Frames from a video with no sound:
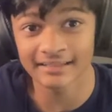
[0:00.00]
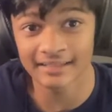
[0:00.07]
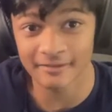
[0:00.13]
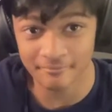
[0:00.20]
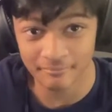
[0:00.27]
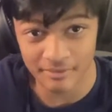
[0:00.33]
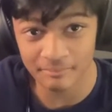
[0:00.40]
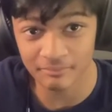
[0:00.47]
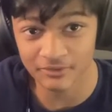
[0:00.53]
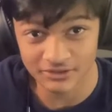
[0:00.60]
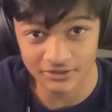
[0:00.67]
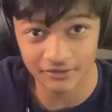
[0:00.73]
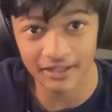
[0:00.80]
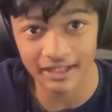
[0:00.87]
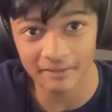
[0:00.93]
people
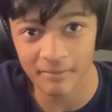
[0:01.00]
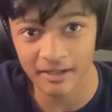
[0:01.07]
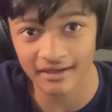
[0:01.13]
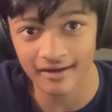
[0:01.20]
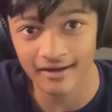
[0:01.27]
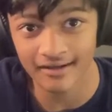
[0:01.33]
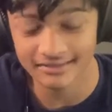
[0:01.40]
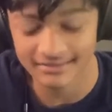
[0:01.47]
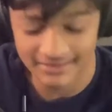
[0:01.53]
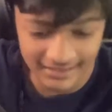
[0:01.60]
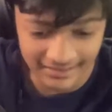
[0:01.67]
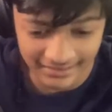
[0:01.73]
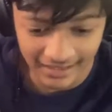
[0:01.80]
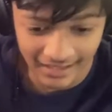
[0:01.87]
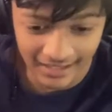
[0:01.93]
still like my
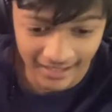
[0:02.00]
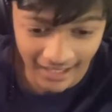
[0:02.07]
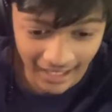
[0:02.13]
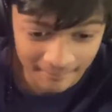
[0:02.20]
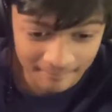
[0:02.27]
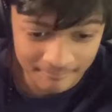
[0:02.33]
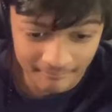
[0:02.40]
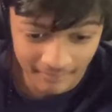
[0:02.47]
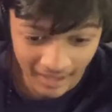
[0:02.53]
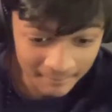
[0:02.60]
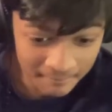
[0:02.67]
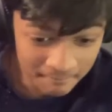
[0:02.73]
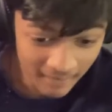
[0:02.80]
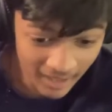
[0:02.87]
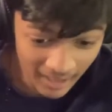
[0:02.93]
content.
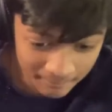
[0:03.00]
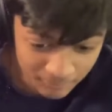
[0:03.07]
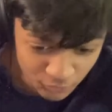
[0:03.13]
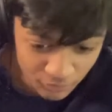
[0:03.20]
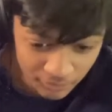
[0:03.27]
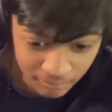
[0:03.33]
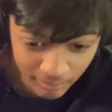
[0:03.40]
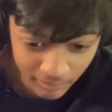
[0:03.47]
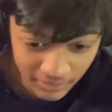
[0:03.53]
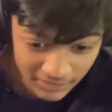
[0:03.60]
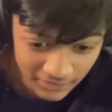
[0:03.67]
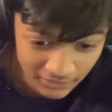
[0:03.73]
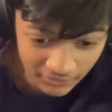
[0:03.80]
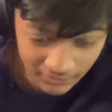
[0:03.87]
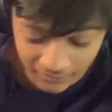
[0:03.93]
I'm doing pretty
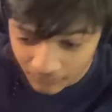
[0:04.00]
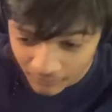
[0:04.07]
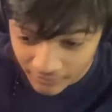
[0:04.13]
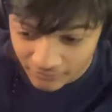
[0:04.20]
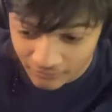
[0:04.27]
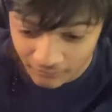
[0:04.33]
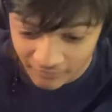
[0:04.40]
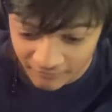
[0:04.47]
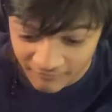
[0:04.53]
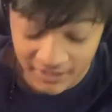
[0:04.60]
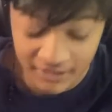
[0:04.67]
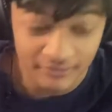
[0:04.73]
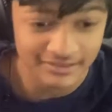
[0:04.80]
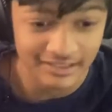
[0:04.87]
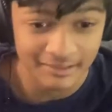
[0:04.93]
good with the
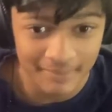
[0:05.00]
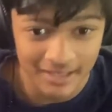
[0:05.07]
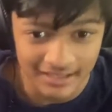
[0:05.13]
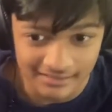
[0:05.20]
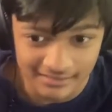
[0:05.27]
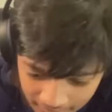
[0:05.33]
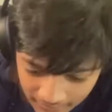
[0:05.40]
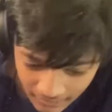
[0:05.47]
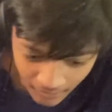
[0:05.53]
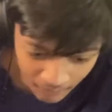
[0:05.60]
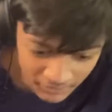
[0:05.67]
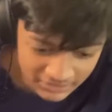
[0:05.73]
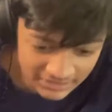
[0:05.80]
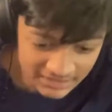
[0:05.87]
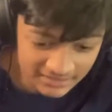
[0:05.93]
videos I make. You know, I want
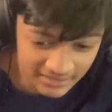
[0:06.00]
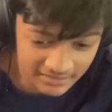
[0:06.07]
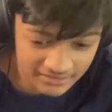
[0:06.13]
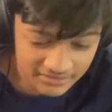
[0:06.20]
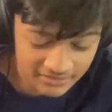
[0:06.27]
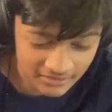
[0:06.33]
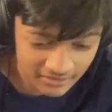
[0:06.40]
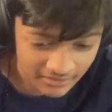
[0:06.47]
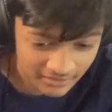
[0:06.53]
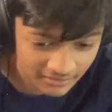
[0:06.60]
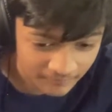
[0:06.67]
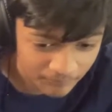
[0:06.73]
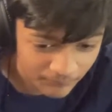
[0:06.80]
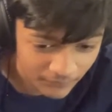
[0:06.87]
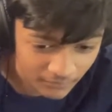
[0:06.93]
to say thank you
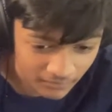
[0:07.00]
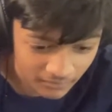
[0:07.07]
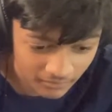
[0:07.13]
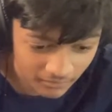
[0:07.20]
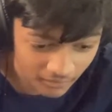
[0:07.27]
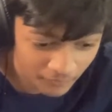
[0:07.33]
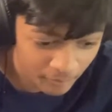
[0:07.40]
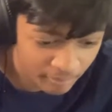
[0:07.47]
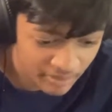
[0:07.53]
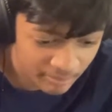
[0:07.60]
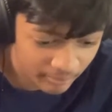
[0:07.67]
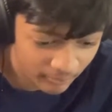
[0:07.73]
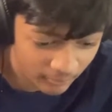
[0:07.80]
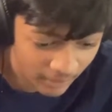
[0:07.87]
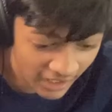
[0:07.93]
to all the
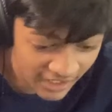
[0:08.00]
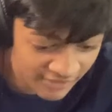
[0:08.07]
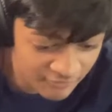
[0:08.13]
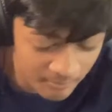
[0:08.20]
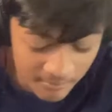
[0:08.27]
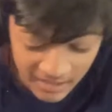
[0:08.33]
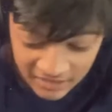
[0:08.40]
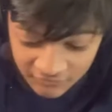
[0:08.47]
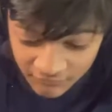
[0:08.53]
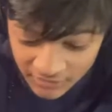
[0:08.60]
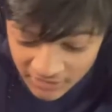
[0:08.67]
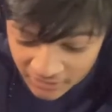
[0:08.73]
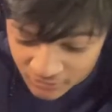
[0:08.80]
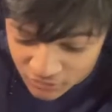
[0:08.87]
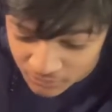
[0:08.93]
people I've made
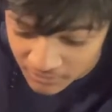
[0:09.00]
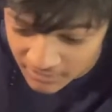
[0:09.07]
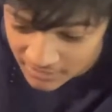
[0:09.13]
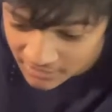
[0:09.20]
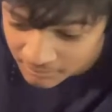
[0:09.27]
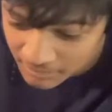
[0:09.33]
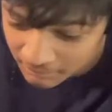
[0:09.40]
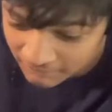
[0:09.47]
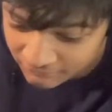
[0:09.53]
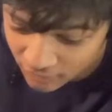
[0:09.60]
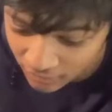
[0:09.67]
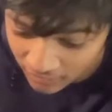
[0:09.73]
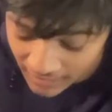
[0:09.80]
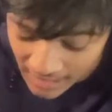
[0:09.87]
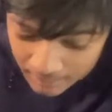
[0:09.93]
videos with, people I've
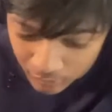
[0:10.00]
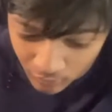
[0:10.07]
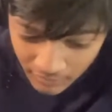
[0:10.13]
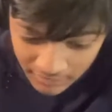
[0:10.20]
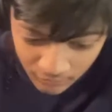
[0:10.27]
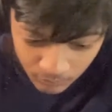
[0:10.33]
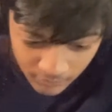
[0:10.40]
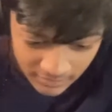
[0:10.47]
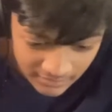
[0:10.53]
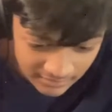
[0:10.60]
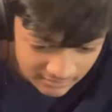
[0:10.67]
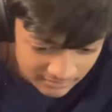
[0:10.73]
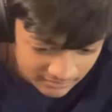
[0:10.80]
collaborated with.